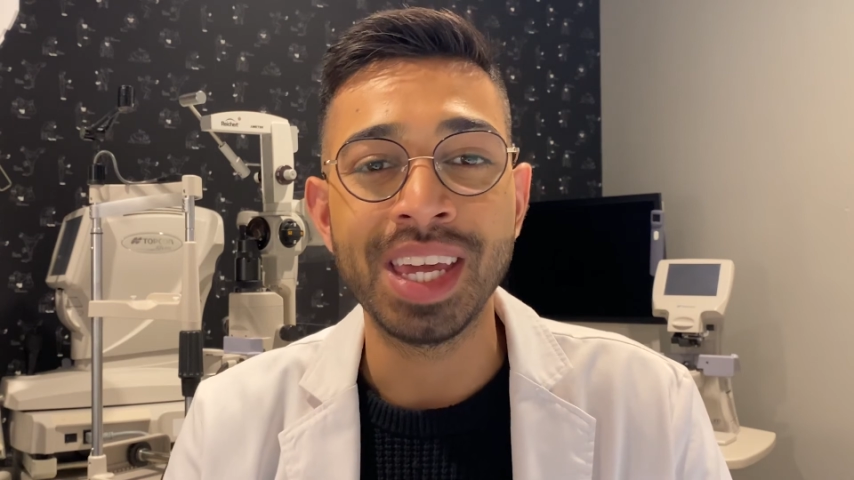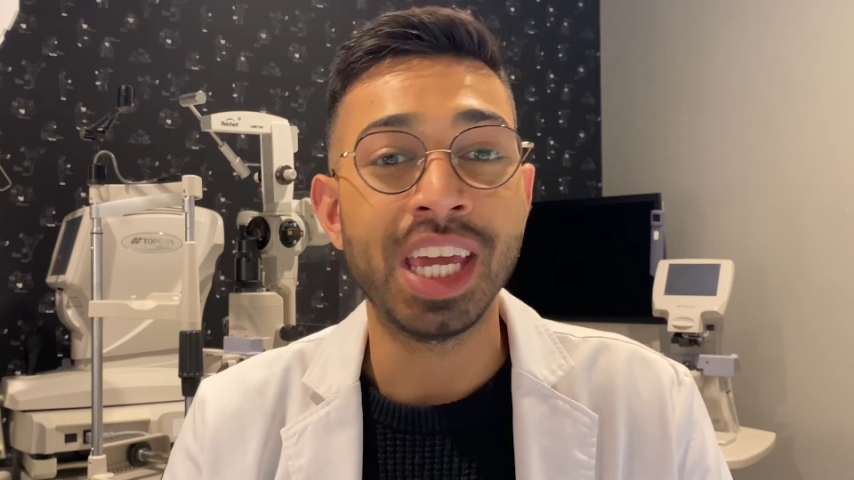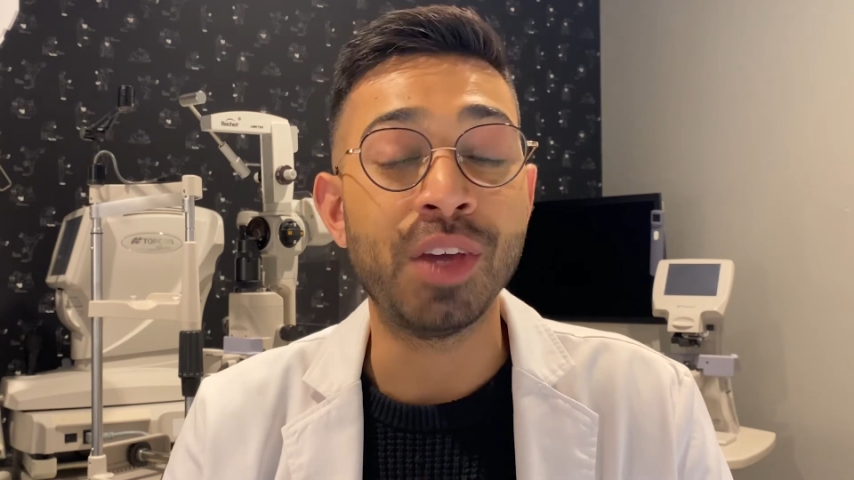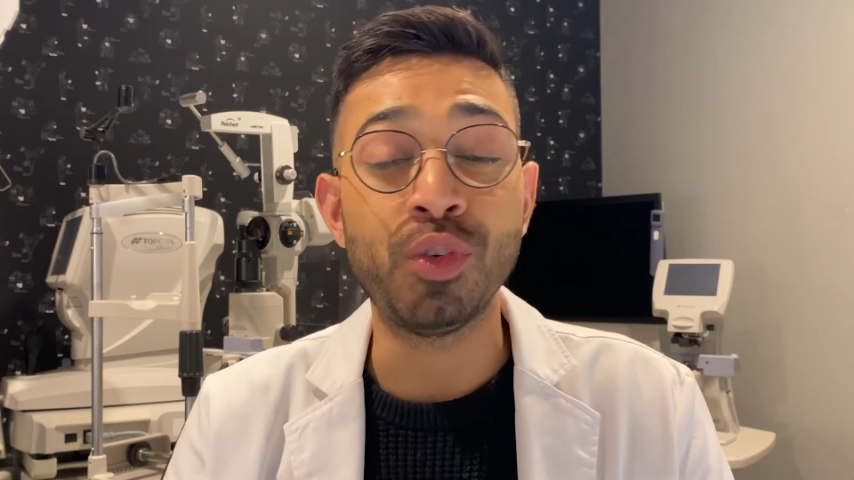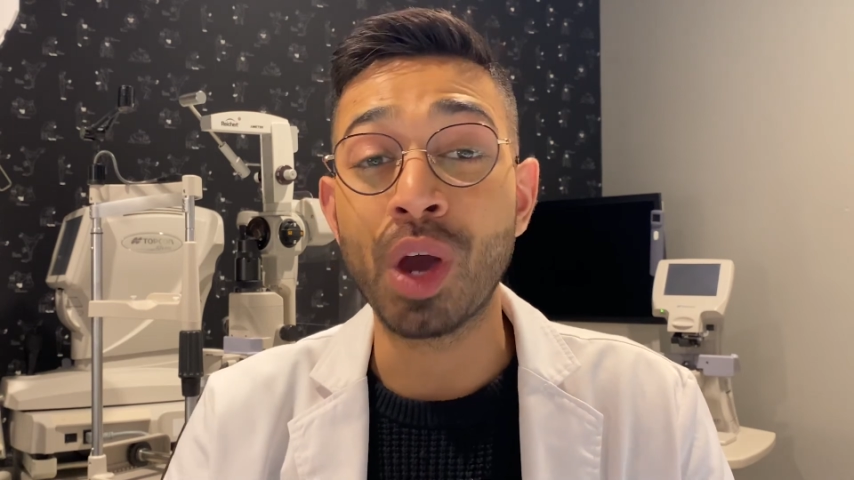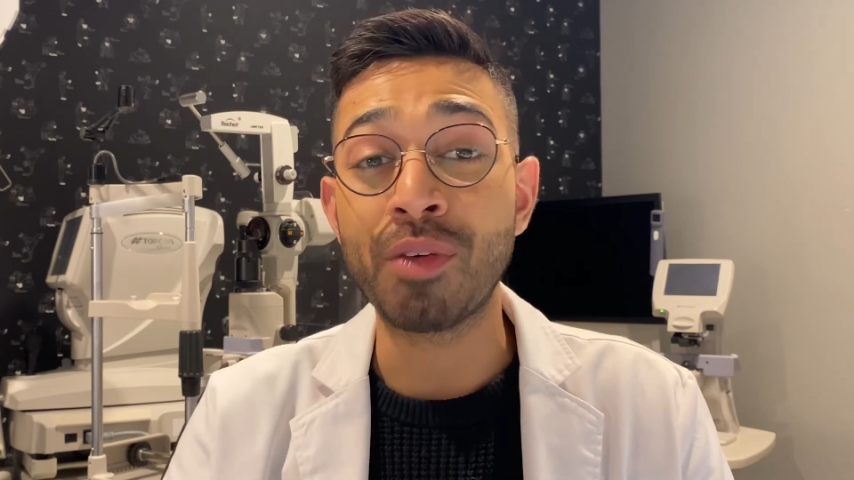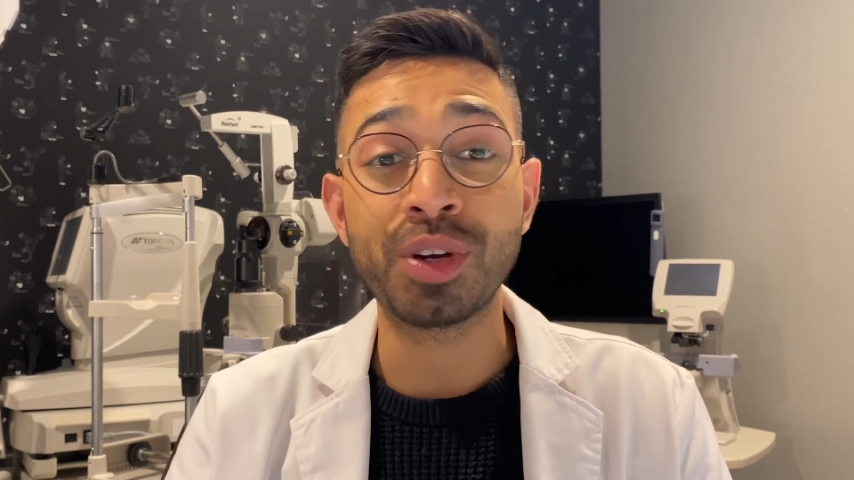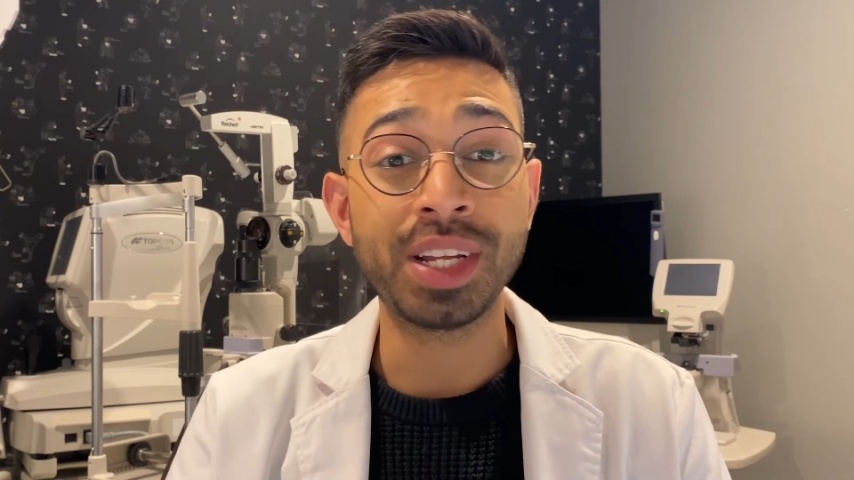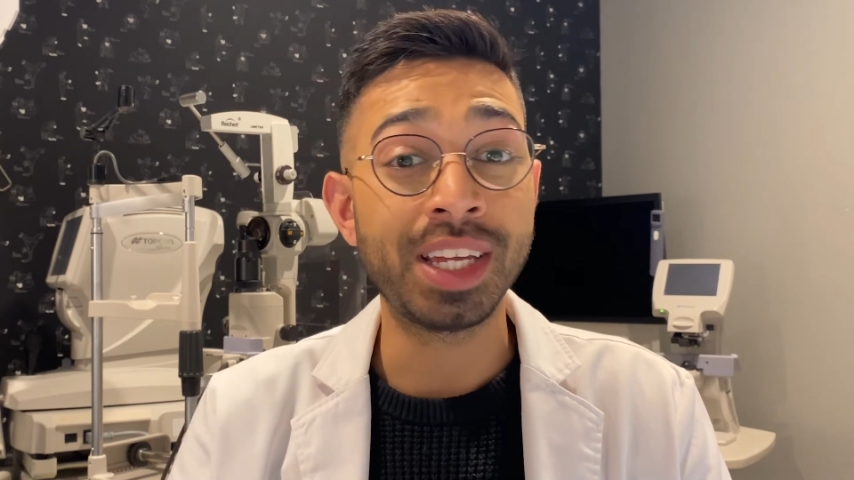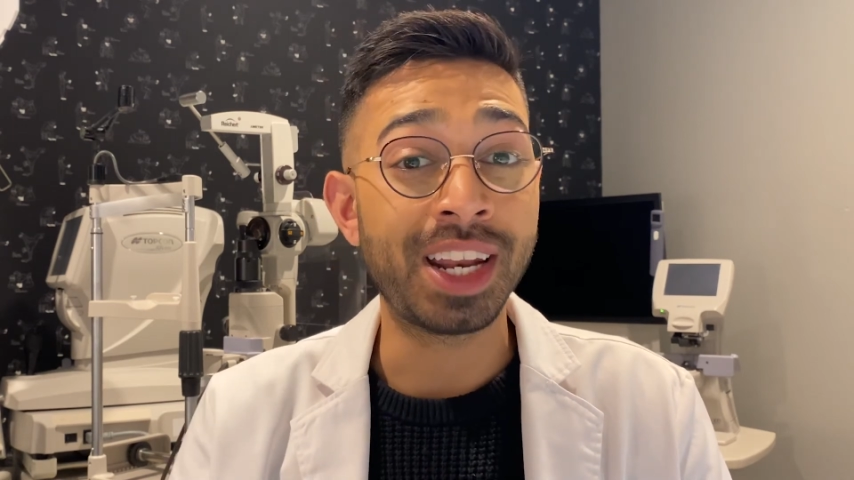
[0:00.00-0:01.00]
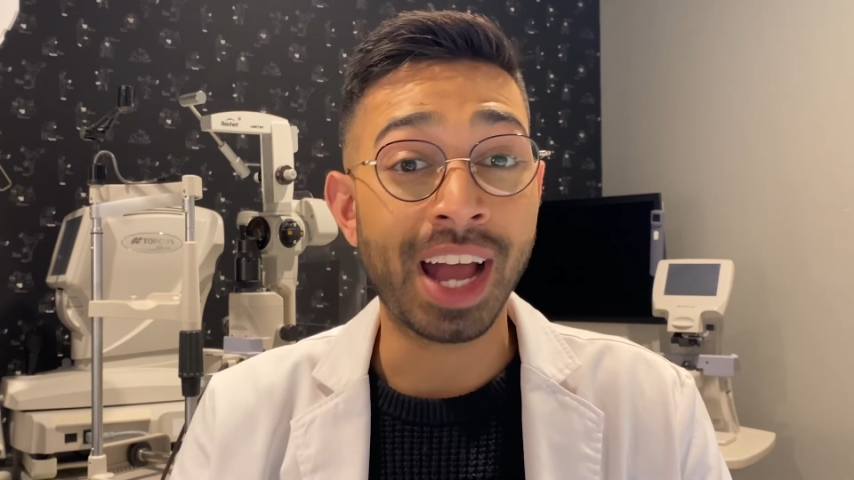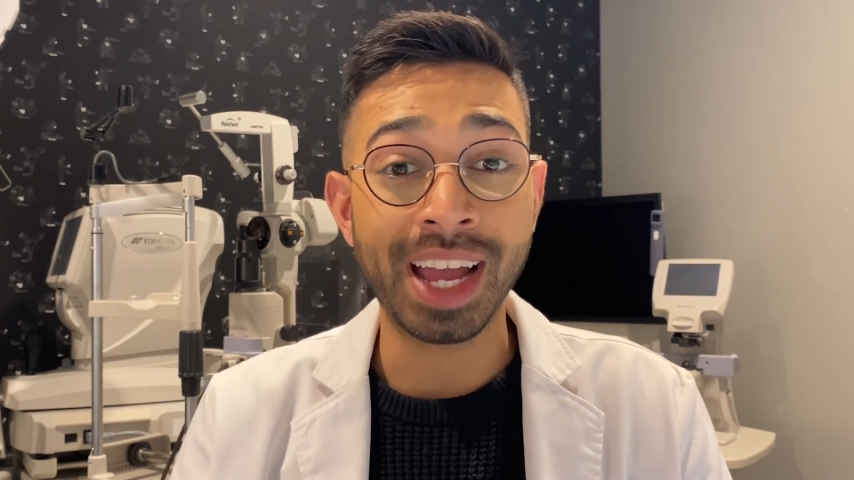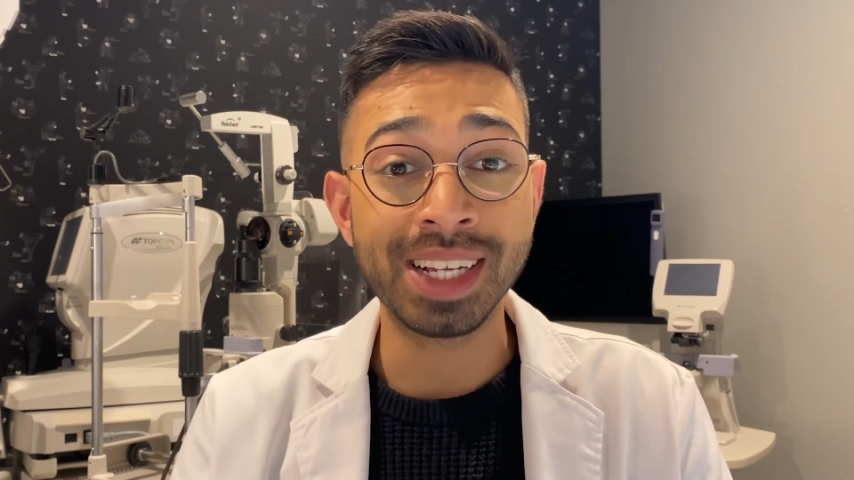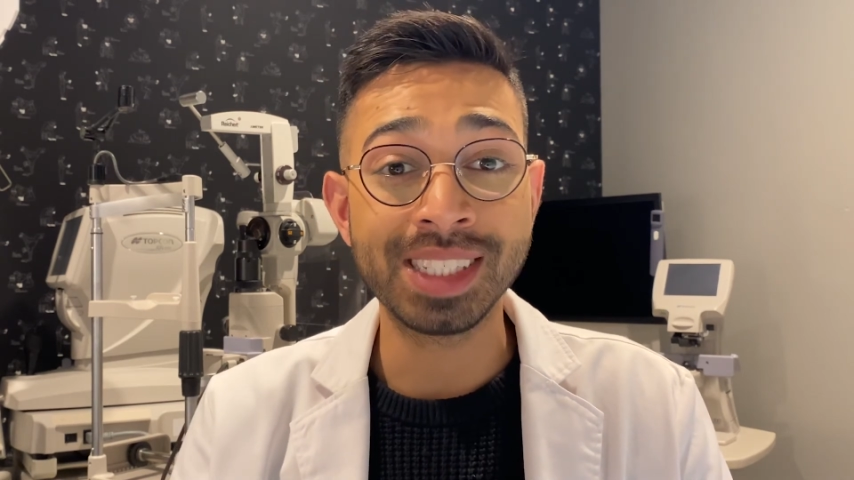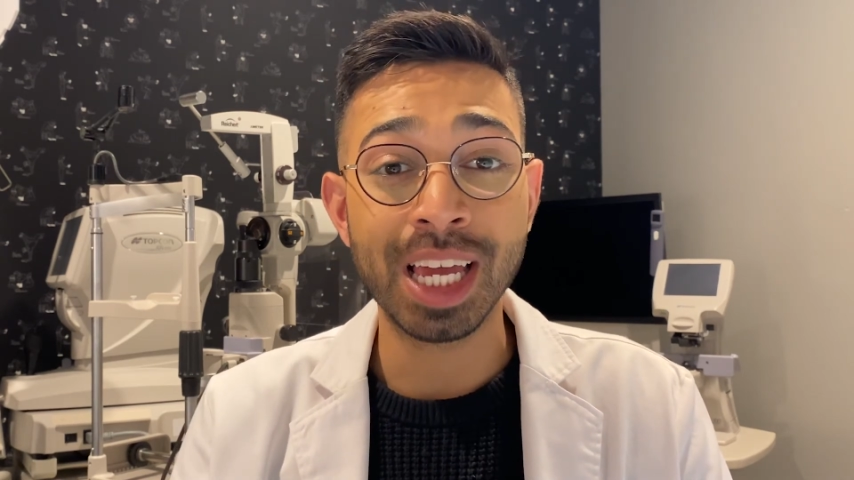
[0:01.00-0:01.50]
If you ever need an eye
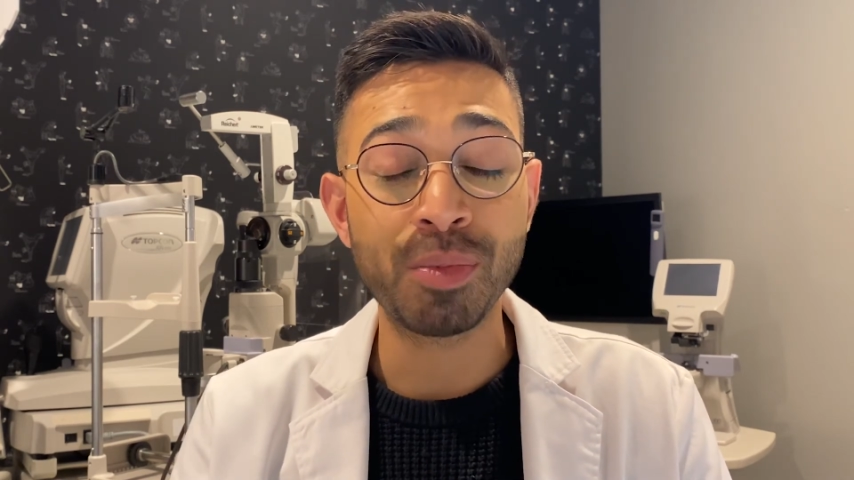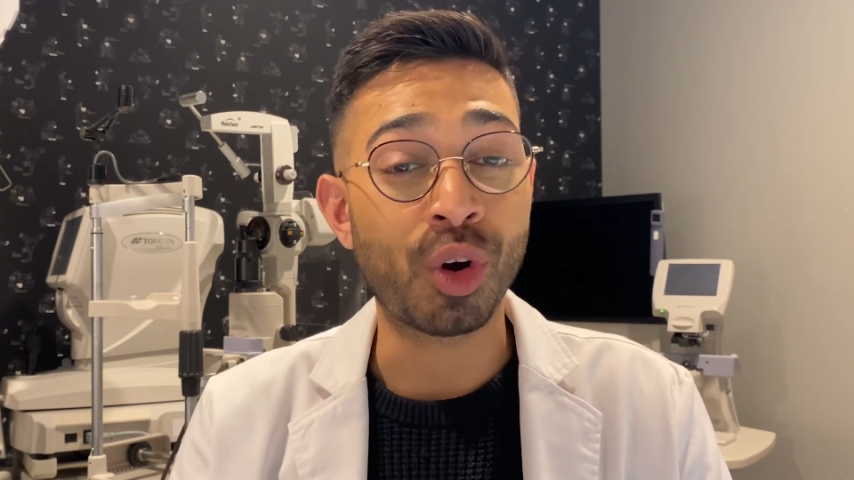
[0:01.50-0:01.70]
exam